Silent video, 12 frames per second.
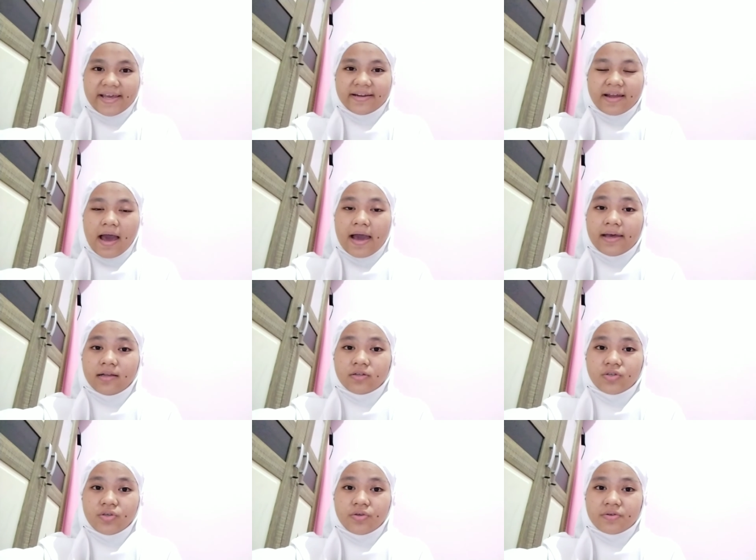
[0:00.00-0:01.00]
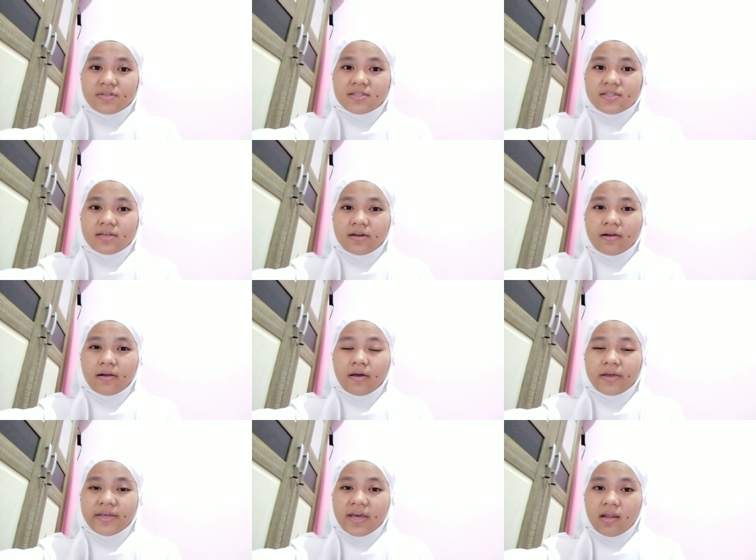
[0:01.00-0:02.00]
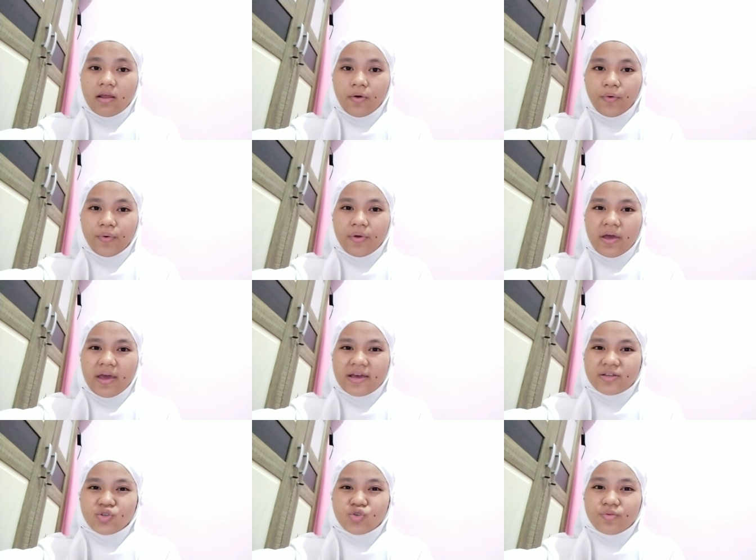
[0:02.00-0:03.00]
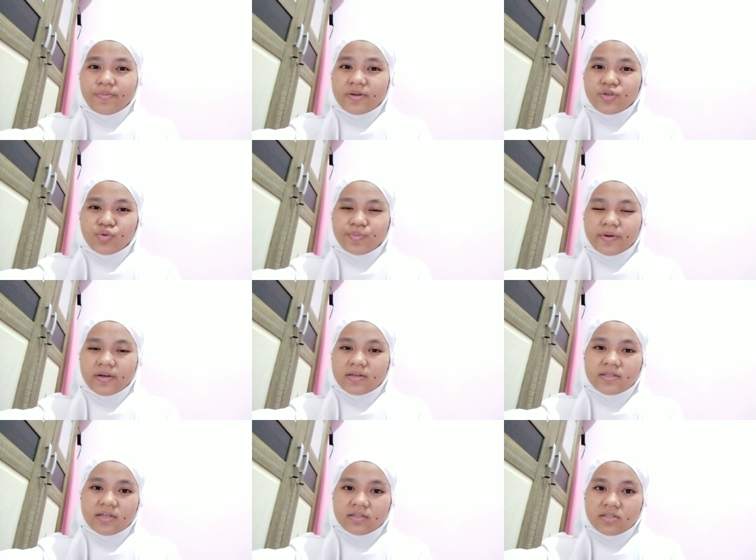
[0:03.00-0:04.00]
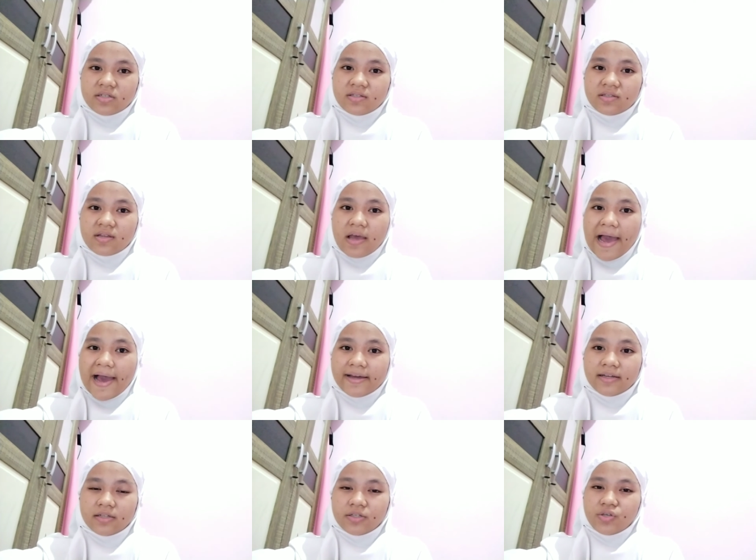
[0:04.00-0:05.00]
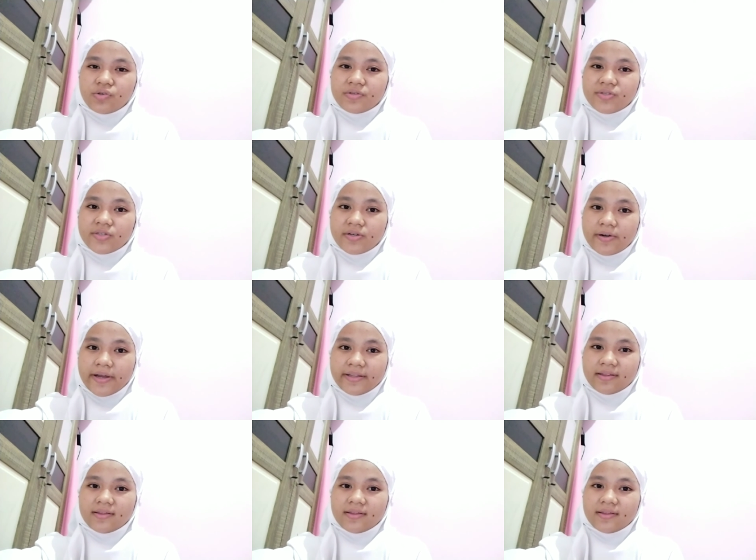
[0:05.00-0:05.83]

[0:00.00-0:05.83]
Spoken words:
then I'll use the yellow. And super attention, I'll use the red.